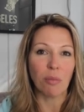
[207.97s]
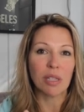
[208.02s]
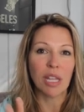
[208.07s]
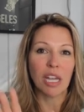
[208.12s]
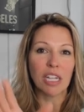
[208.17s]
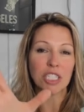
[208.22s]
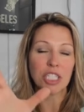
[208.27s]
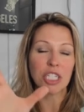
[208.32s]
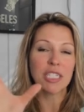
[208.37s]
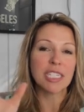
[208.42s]

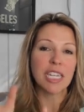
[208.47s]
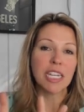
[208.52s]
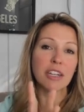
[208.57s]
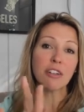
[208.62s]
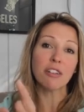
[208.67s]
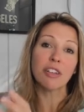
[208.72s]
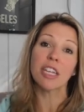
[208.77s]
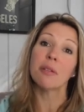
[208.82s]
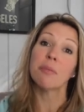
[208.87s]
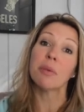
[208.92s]
Lunch and
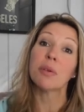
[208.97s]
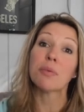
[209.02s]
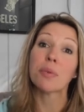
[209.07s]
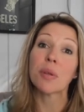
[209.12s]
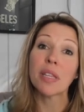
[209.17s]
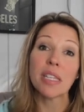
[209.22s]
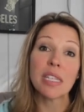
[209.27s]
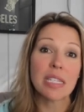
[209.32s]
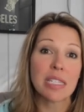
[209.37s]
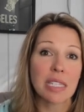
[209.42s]
dinner can be
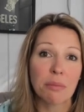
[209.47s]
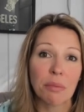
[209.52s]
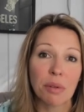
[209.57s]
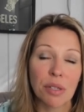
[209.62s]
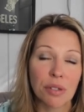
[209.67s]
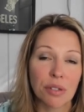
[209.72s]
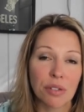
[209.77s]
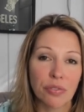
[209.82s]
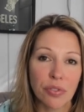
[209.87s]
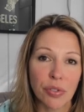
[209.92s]
really
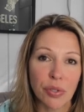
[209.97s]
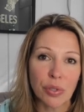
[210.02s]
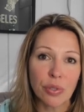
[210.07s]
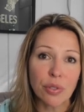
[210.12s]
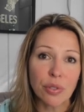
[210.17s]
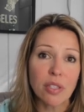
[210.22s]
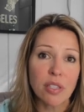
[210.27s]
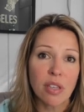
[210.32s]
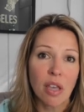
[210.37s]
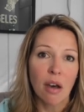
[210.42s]
similar
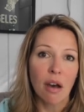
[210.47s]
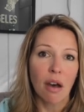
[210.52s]
foods,